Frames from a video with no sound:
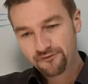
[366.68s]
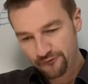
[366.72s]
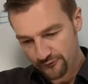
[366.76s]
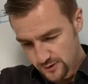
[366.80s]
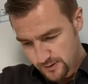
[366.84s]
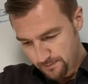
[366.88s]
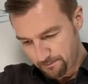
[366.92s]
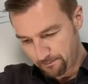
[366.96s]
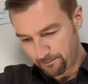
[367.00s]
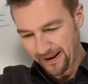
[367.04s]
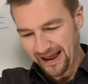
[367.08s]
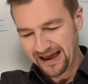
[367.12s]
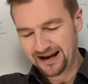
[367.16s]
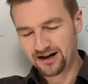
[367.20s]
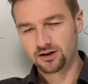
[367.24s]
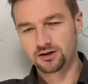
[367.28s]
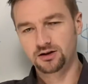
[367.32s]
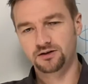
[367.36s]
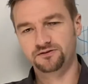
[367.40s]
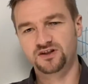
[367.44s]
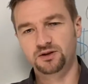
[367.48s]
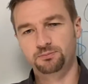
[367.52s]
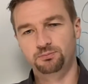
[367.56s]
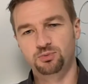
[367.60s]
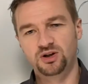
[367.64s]
every panel
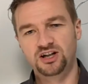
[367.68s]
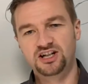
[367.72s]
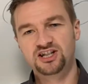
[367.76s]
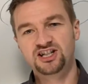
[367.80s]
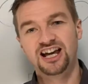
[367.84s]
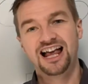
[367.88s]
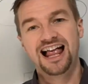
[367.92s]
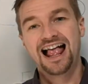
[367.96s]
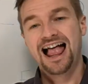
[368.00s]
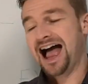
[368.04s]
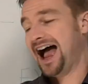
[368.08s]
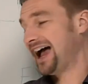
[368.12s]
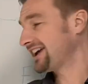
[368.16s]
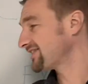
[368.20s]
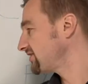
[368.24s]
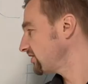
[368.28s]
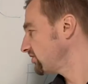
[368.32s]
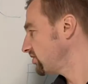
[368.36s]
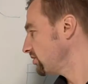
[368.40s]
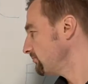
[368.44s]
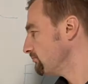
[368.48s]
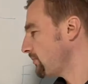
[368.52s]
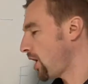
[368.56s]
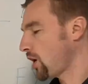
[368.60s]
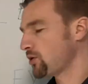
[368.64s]
of the bridge has the
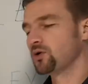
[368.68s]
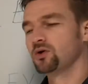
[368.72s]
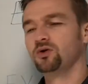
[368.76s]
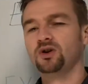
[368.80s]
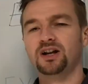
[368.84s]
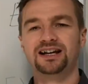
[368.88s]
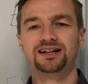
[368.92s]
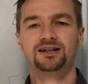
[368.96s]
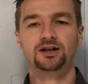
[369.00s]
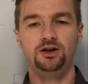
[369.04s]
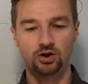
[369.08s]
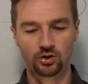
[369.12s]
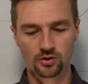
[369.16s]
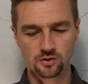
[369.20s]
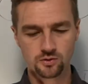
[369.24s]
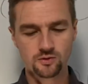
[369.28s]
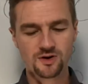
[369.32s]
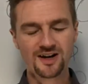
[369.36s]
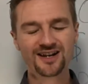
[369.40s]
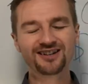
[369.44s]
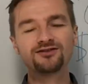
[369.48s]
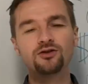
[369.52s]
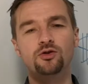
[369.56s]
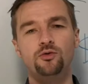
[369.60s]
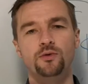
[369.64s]
Tomorrowland logo
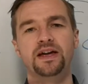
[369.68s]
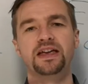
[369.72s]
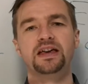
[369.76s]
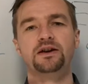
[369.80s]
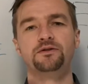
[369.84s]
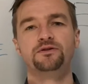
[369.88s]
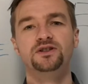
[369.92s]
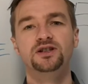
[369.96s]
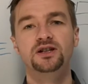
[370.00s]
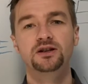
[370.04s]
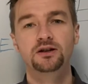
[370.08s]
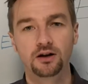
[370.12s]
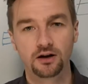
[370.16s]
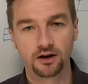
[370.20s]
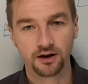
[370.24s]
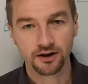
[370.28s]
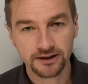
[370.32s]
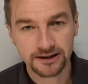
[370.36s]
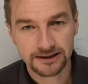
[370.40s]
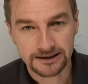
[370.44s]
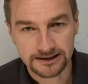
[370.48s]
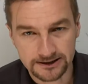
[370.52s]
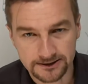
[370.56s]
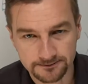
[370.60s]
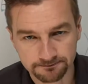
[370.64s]
engraved
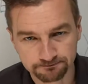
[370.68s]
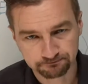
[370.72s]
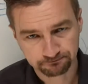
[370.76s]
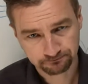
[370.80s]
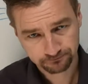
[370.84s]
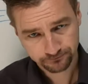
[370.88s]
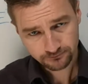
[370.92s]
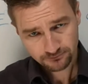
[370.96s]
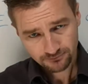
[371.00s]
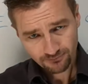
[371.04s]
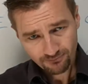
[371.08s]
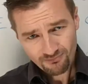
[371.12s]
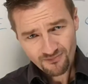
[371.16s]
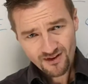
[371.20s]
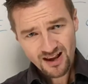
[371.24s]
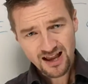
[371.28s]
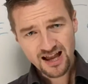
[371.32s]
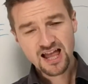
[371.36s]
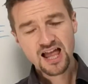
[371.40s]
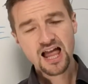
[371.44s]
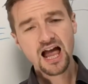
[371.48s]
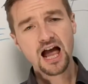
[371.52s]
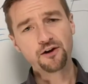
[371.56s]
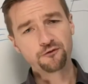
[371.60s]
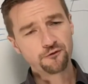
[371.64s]
on it.
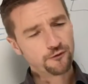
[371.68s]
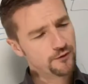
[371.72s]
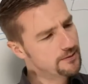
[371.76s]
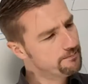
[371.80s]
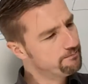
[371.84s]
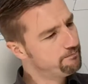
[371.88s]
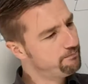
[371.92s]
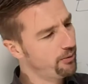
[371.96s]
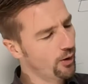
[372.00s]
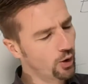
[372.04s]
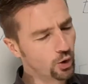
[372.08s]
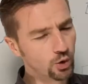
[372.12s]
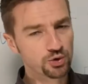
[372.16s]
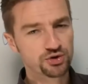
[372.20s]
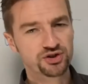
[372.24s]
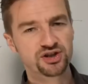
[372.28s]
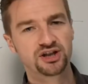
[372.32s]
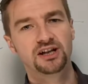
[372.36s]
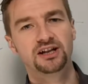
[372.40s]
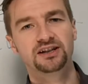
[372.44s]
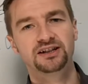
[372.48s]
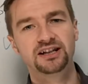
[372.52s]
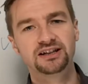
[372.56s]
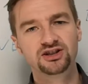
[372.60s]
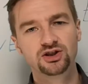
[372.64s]
Every bolt
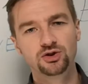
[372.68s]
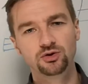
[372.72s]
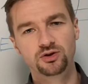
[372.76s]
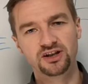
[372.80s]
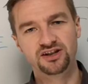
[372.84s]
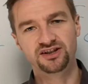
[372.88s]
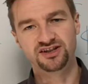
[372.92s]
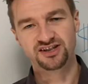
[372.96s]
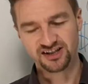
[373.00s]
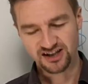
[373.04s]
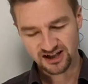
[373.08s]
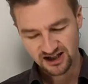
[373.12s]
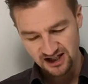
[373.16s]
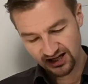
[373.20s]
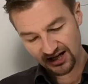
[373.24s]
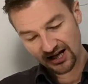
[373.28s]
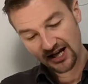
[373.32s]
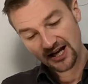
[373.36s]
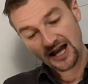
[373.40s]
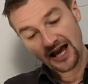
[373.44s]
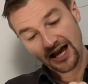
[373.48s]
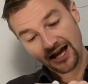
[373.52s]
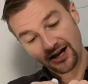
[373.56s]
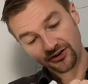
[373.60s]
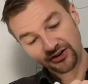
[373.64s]
that you can see
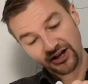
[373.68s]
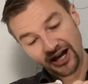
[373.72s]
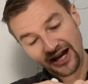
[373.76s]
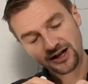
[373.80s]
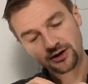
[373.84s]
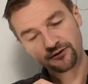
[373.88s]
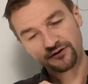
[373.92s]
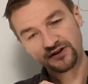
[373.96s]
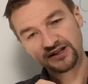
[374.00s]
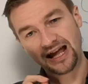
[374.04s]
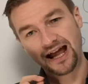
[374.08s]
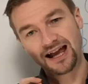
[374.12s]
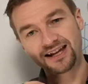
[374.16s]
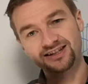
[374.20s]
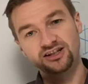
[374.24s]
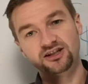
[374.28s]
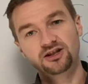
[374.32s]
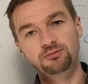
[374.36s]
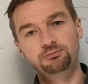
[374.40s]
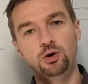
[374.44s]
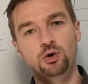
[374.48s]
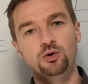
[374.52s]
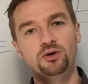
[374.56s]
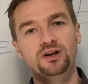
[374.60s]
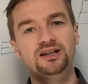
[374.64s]
on the head of it has
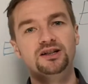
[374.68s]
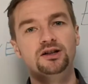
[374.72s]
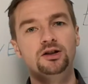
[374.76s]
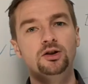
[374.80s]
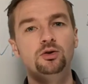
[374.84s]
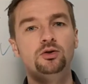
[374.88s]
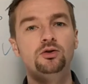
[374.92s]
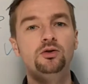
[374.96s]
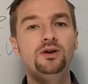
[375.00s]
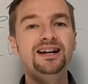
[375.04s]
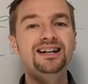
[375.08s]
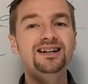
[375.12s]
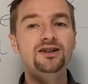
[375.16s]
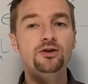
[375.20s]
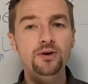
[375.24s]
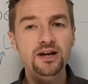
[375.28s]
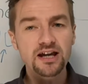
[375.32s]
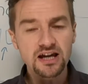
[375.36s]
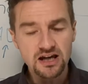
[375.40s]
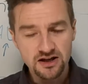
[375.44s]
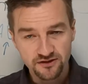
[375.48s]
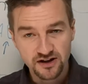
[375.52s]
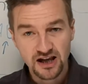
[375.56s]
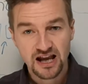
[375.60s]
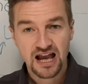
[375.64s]
the Tomorrowland logo
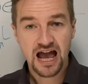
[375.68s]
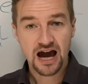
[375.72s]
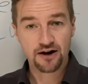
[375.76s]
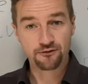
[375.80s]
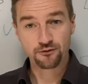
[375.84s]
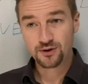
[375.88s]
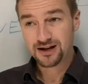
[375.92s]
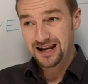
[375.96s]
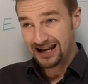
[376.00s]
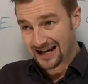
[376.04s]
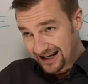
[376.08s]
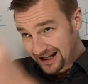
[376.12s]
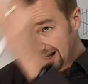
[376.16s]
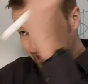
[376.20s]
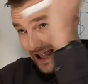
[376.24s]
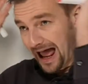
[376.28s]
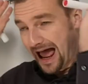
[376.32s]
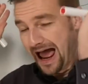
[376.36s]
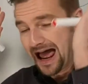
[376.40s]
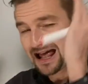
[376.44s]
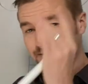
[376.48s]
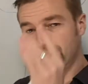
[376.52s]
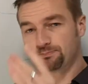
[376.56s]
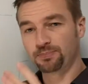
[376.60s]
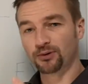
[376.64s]
engraved. Every
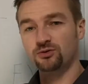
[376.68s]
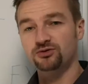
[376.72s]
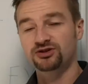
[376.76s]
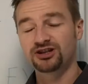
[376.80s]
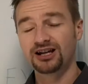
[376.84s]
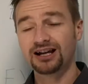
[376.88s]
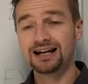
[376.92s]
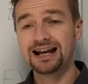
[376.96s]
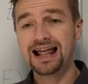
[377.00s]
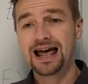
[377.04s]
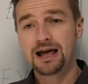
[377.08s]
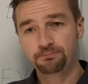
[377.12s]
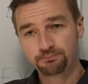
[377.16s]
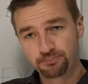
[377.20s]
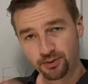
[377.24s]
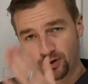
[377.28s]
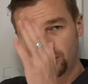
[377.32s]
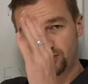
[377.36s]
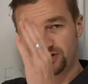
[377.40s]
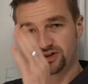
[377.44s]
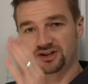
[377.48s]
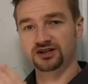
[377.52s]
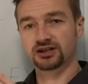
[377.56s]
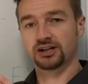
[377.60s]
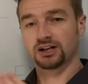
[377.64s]

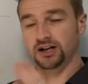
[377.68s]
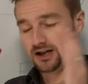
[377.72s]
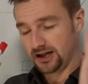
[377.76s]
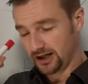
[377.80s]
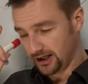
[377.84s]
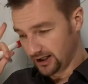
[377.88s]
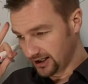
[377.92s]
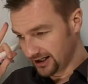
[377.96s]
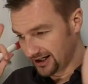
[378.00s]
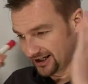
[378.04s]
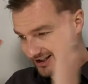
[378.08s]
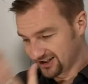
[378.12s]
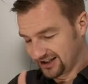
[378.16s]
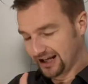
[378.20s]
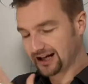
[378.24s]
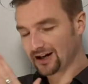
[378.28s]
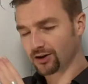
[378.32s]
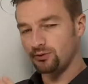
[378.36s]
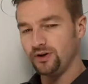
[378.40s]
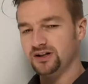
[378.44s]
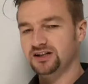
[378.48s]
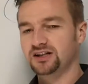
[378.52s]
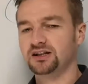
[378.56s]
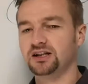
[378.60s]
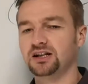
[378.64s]
lamppost is
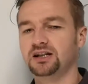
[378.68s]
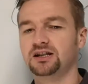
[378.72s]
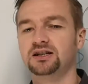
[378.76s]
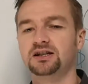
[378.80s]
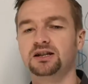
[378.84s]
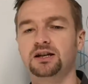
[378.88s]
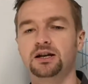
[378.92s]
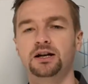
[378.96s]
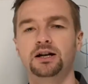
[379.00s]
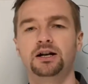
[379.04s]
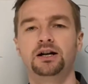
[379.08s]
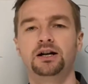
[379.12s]
decorated in